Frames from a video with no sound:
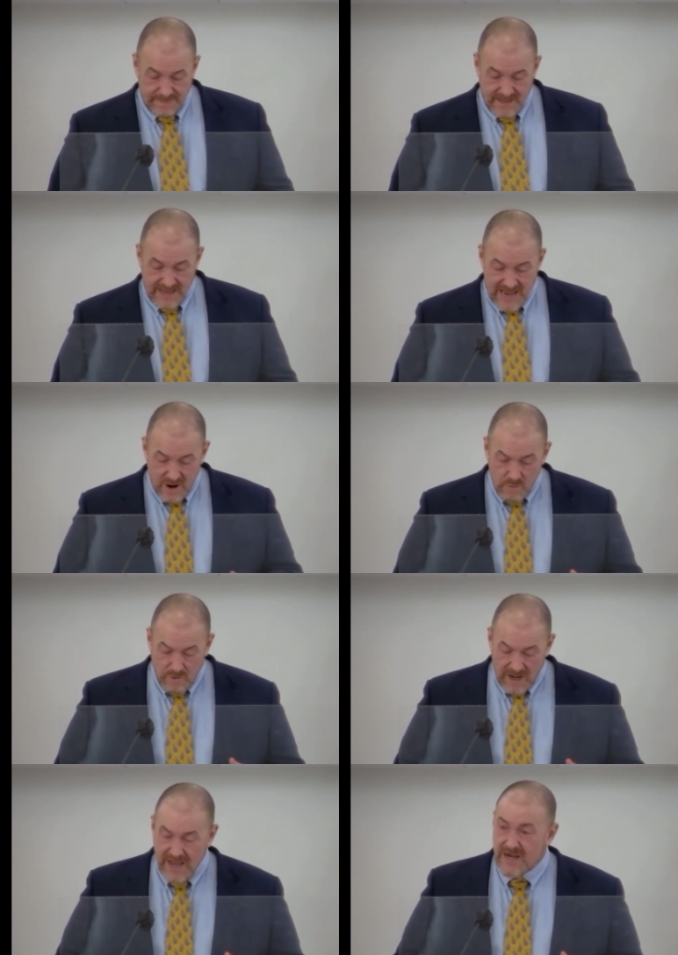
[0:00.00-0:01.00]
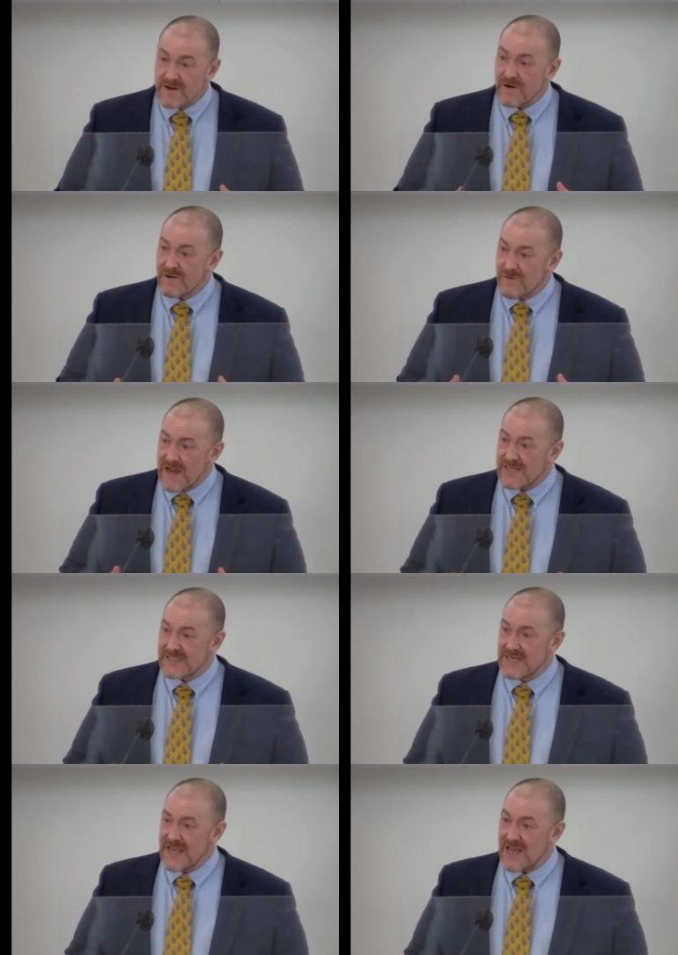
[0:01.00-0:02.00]
How wide your
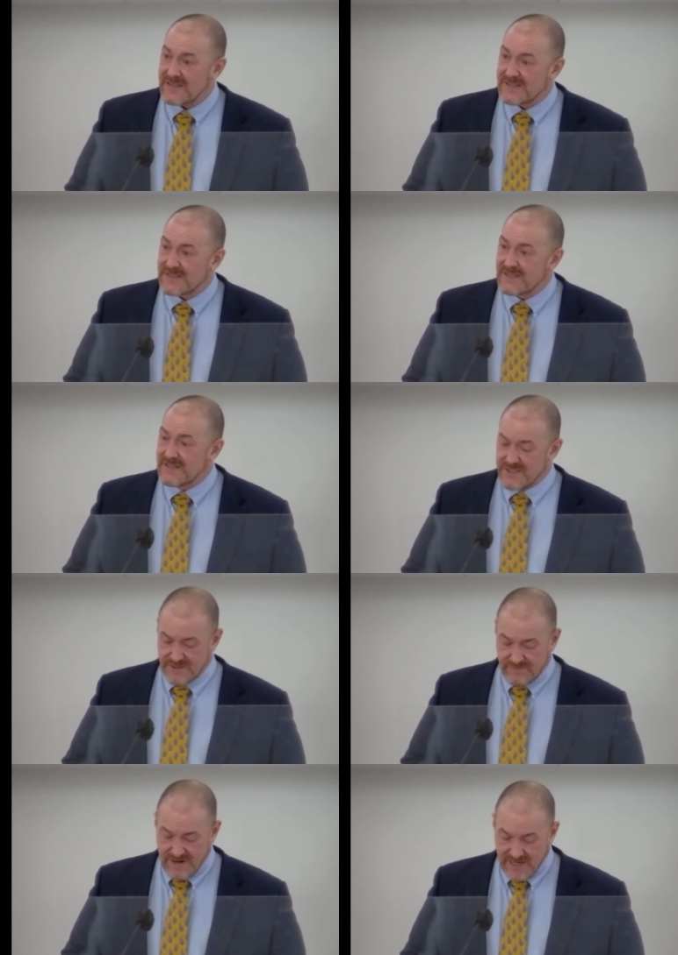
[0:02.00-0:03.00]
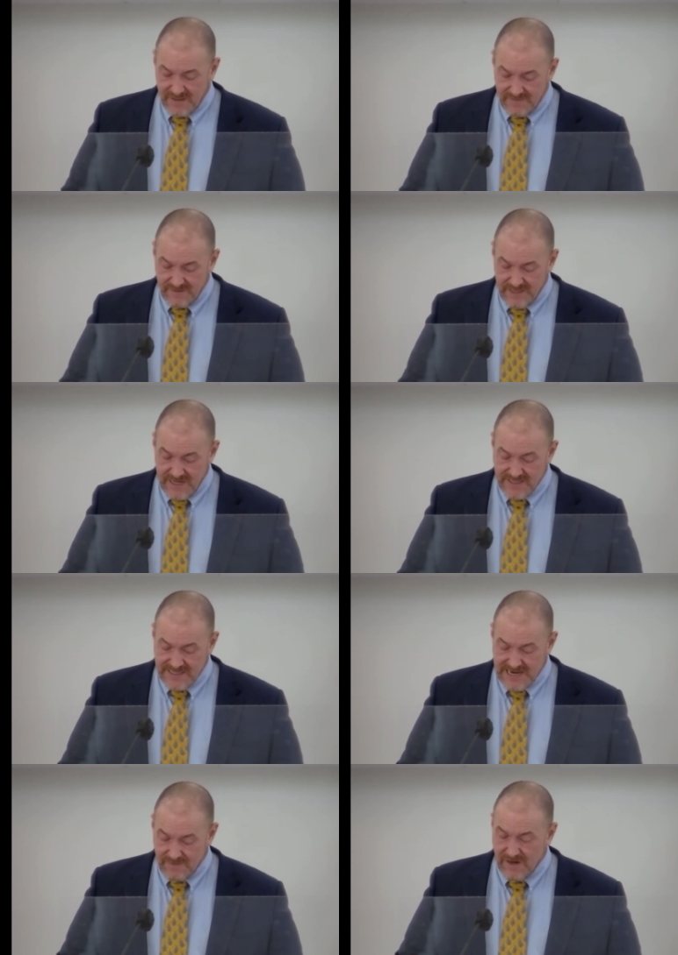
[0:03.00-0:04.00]
horizon gets is directly related
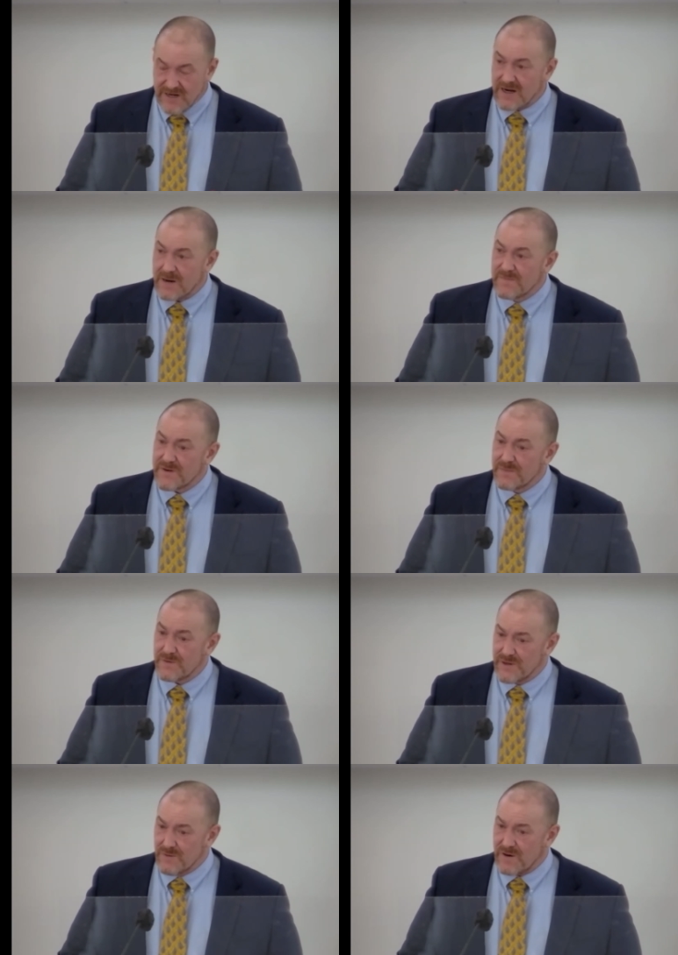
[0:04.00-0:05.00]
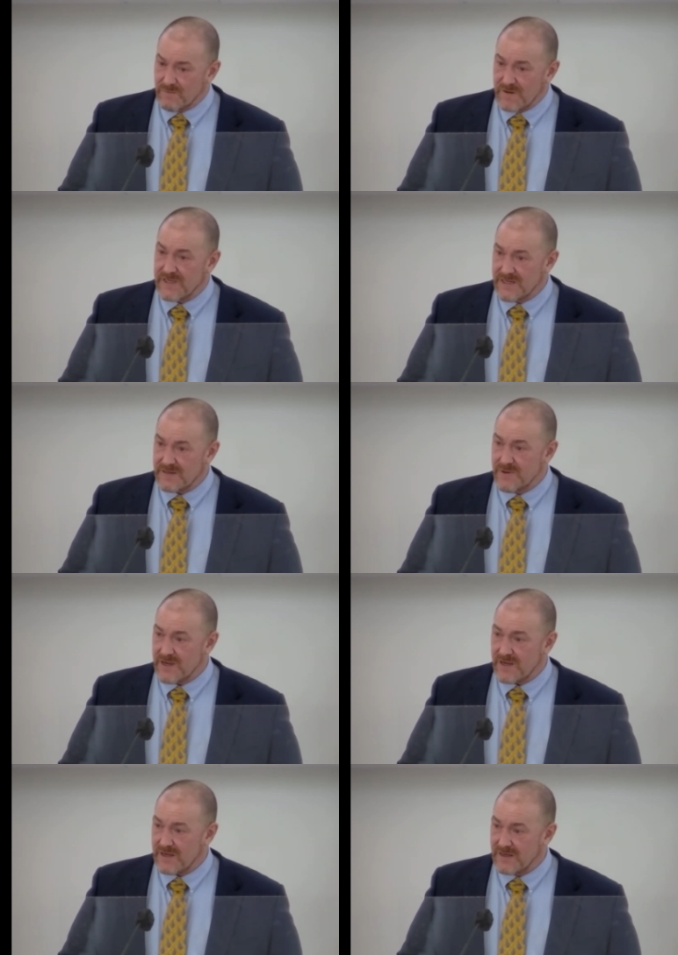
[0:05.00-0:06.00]
to how uncomfortable you are willing to be.